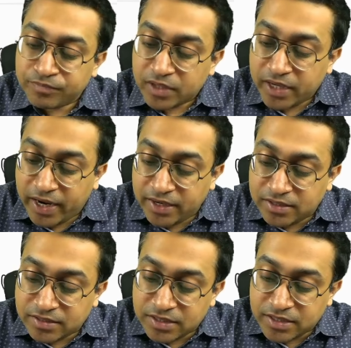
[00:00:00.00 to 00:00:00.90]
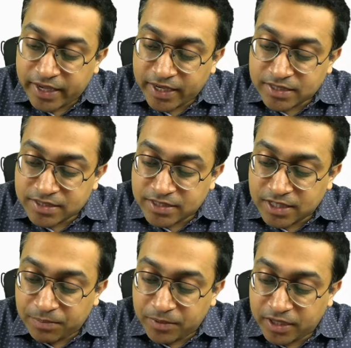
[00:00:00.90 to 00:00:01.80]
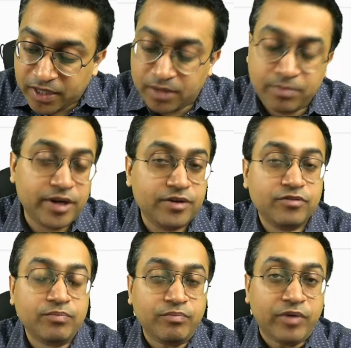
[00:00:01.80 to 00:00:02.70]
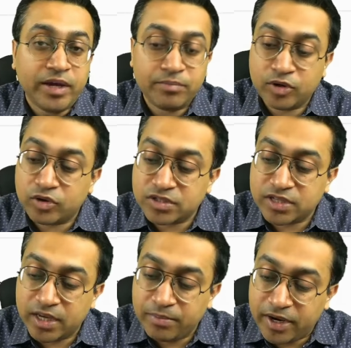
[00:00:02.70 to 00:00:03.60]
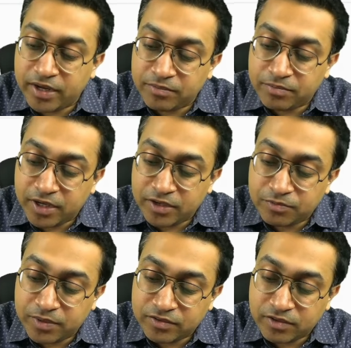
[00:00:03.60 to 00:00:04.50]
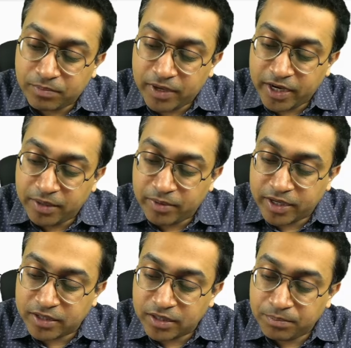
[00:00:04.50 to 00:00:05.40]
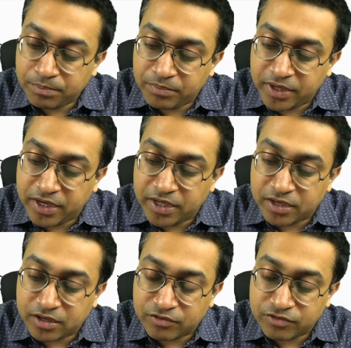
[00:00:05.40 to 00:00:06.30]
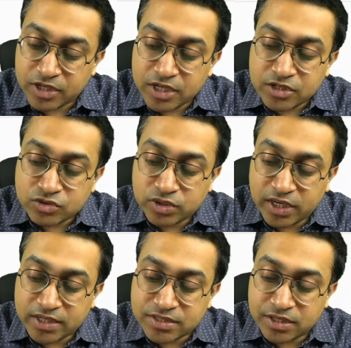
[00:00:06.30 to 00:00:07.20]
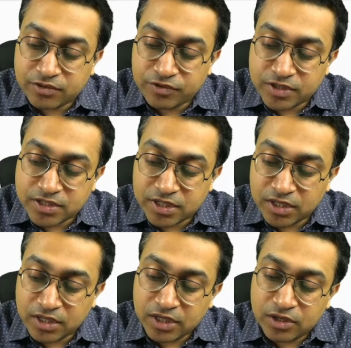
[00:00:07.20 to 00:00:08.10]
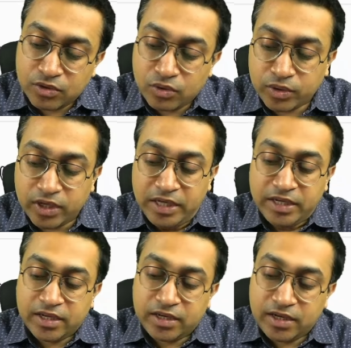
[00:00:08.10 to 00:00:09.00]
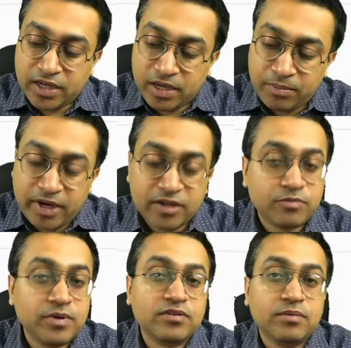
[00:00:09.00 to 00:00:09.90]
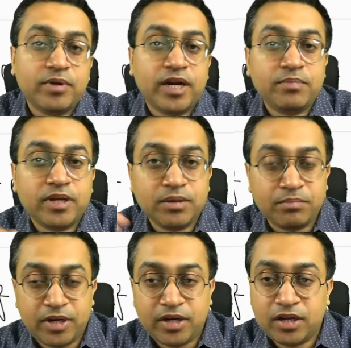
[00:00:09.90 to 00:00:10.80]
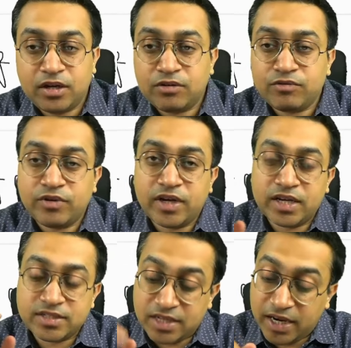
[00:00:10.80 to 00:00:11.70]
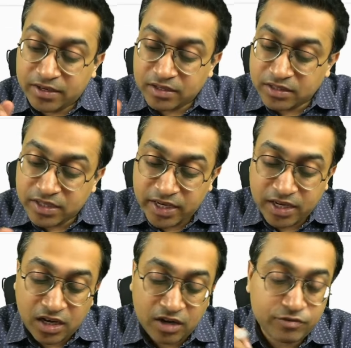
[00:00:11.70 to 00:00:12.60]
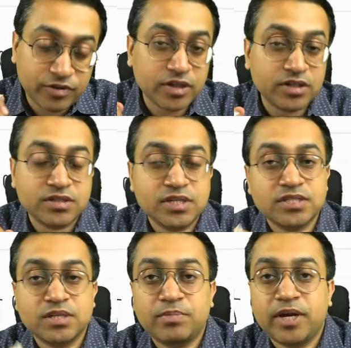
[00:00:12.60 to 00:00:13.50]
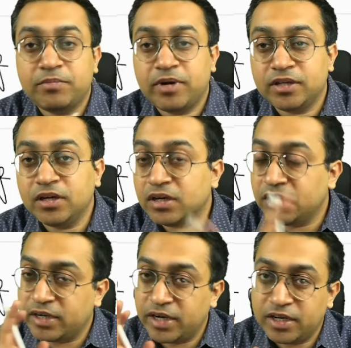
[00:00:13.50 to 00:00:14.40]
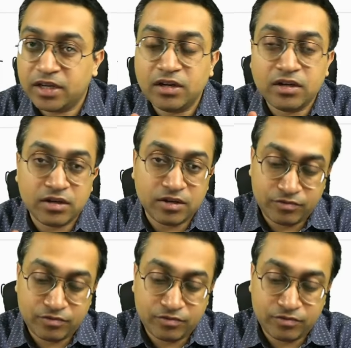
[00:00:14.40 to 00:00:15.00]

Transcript: And this is except nail beds. Why? Because nail bed is being supplied by the median nerve. So that is the difference here. Okay, nail bed is being supplied by the median nerve, whereas lateral 3.5 fingers is supplied by the radial nerve.